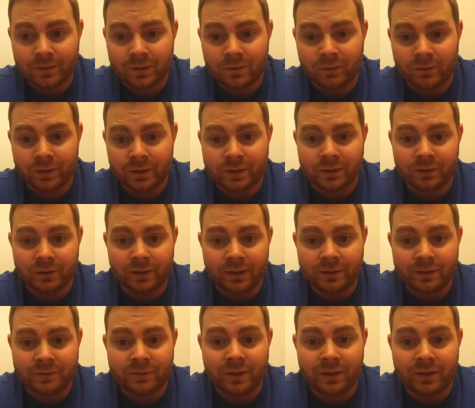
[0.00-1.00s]
What's your
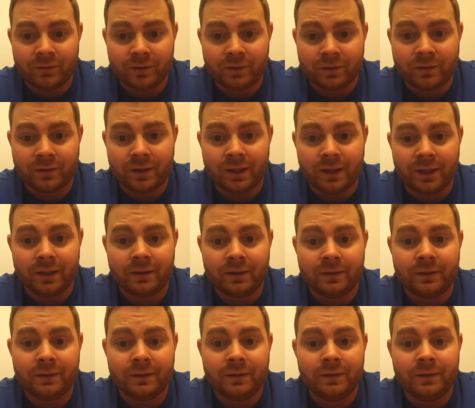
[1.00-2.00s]
least favorite thing
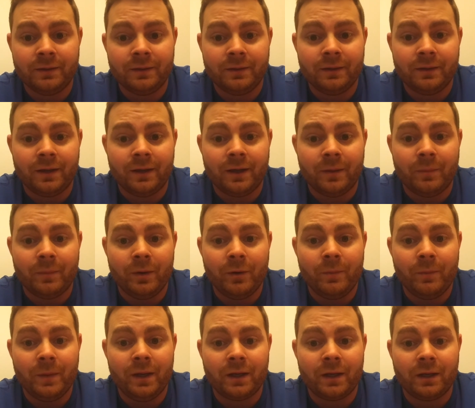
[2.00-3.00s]

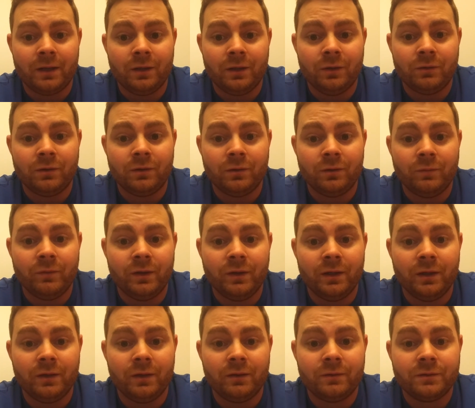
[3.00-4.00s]
about making YouTube
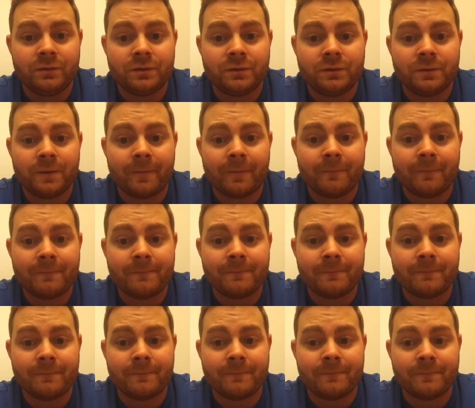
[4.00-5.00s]
videos?
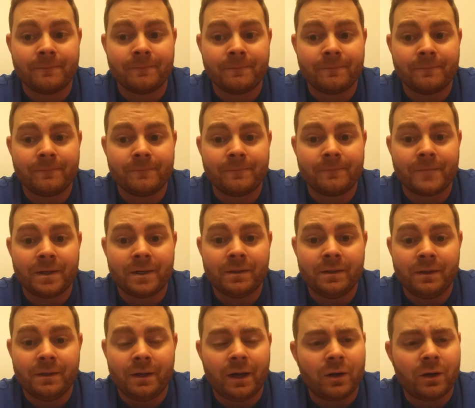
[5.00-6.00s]
I
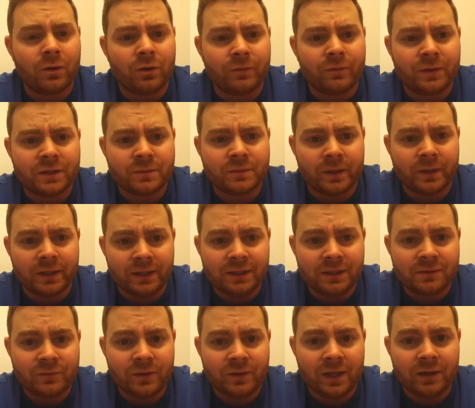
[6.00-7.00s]
don't know if this is my
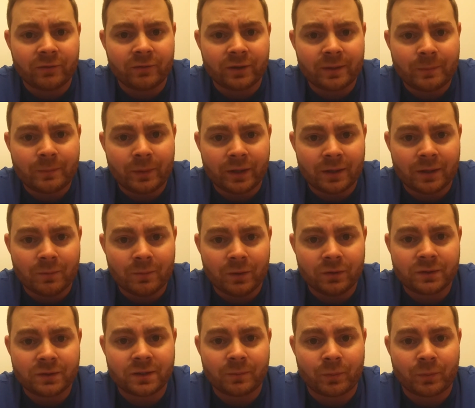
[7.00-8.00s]
least favorite, but the
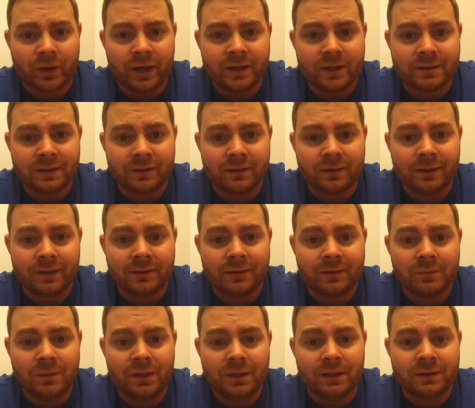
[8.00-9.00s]
most surprising thing
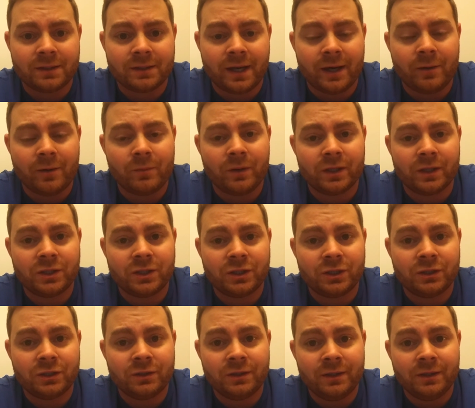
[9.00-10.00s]
to me is how
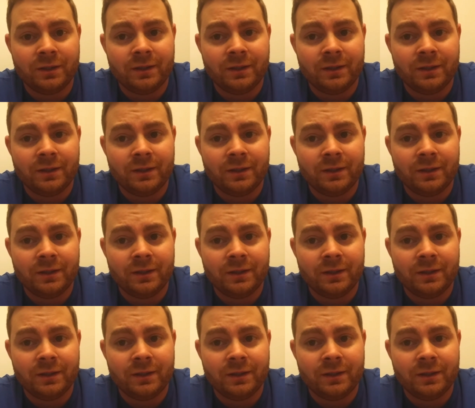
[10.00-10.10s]
much